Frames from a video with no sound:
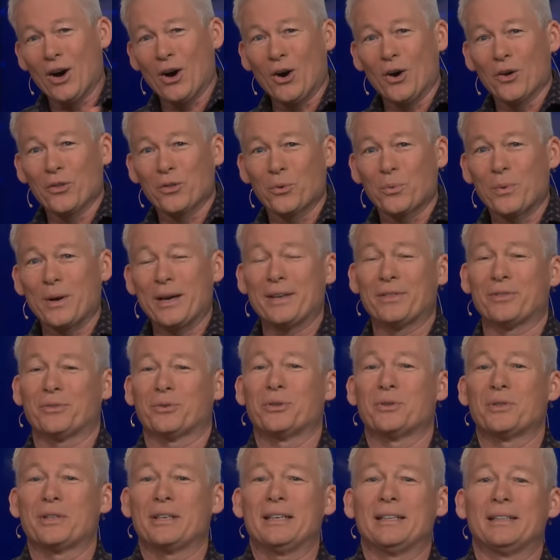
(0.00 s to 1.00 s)
all the way
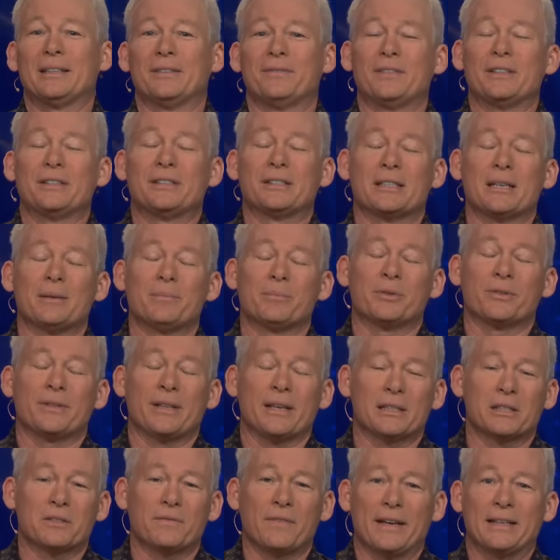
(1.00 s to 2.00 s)
through the end of December, and
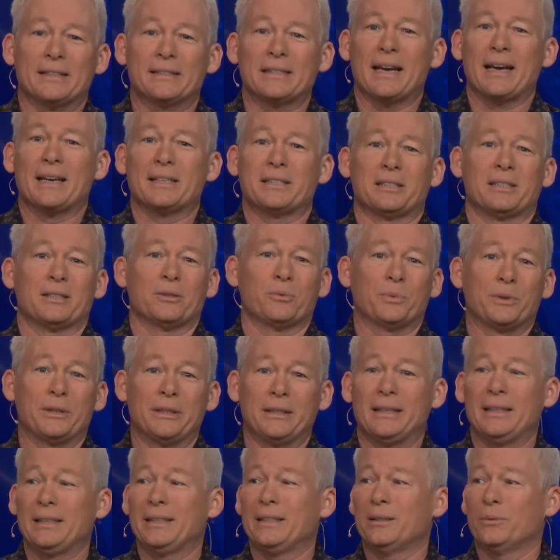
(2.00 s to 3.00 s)
that's fantastic. We
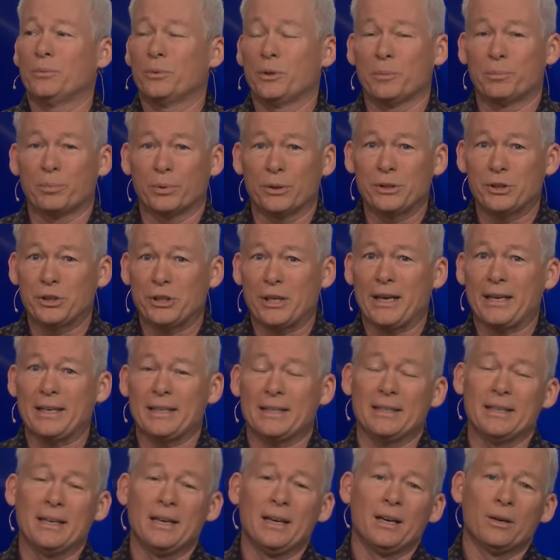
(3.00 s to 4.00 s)
need it. We appreciate
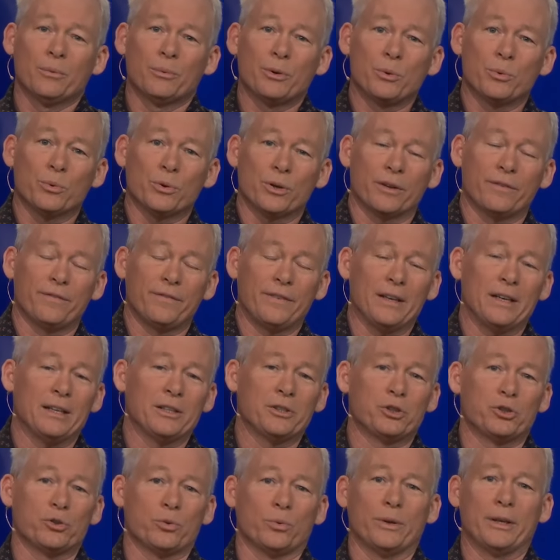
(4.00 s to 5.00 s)
it. We want to
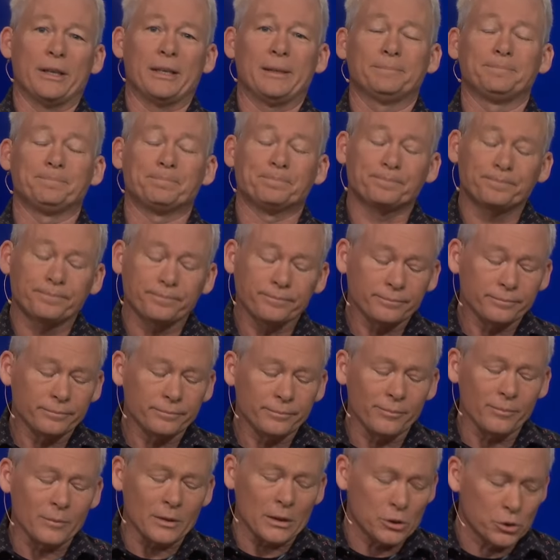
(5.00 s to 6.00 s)
finish
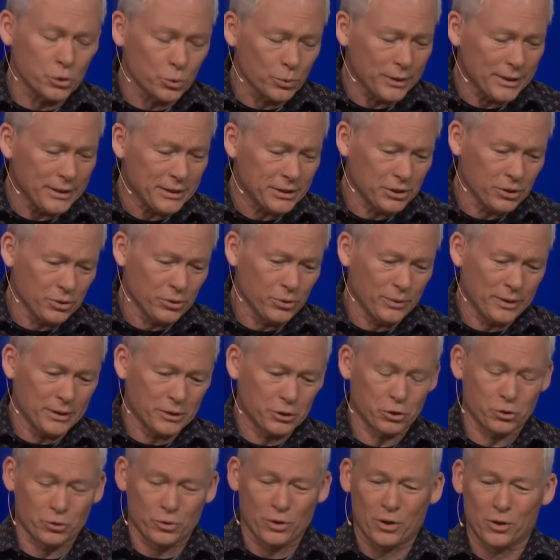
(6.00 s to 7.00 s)
2022 in
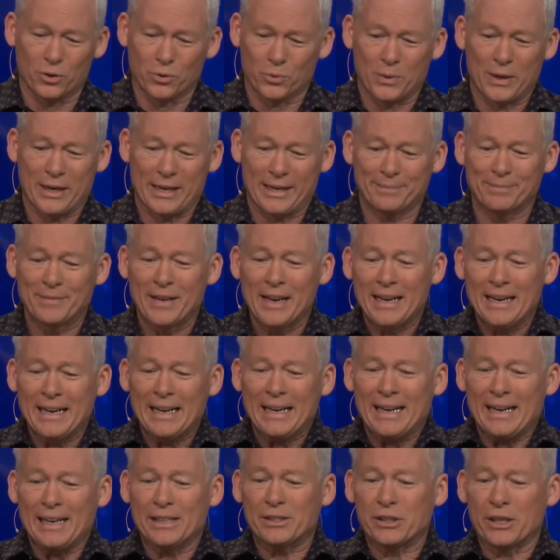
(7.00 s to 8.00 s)
a strong way.
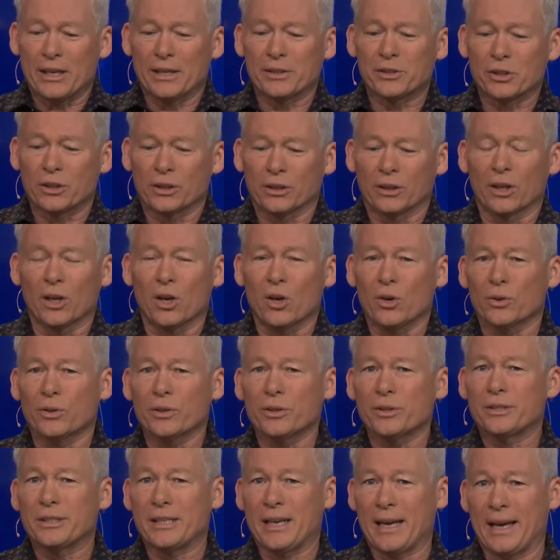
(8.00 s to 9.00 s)
It's a
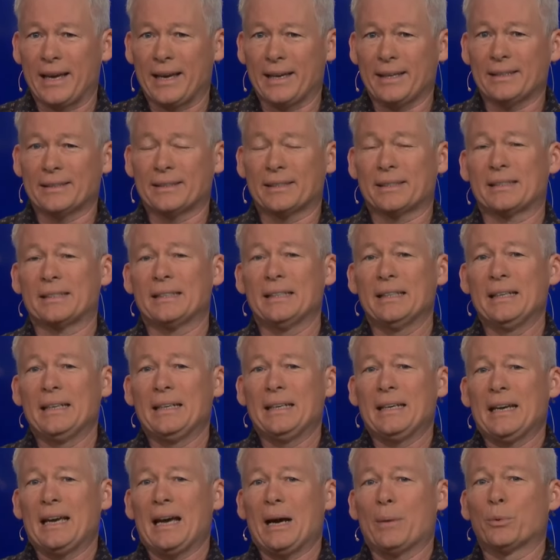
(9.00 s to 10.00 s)
longer text.
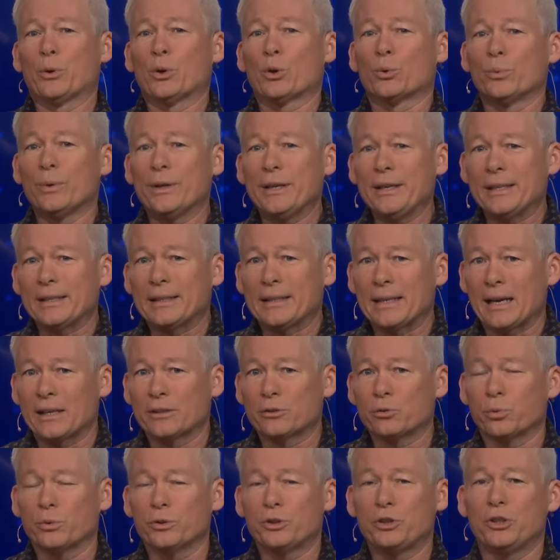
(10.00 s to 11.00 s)
I'm going to read it, and I
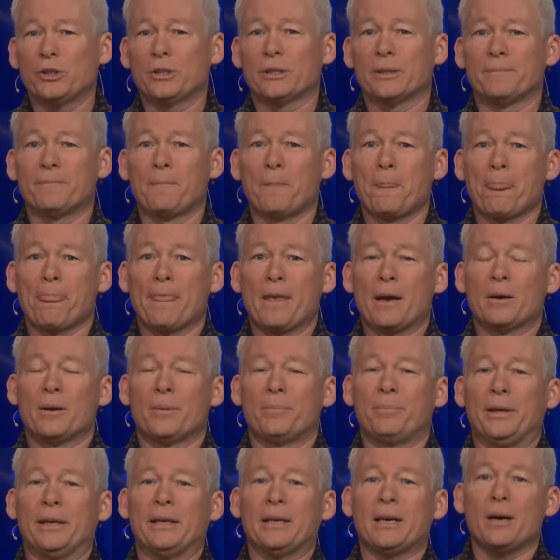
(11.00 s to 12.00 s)
just want you to
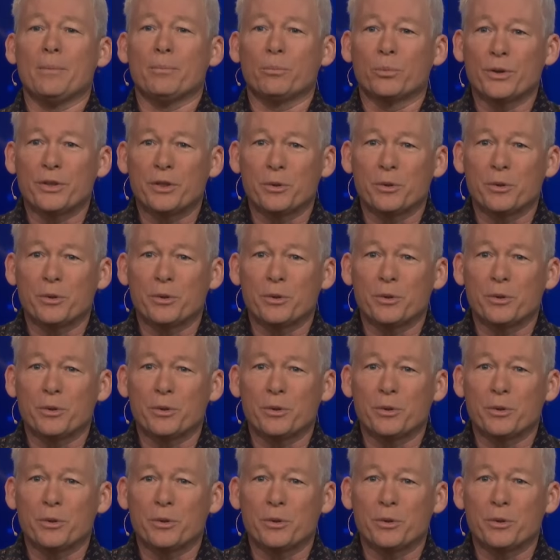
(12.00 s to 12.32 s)
pick up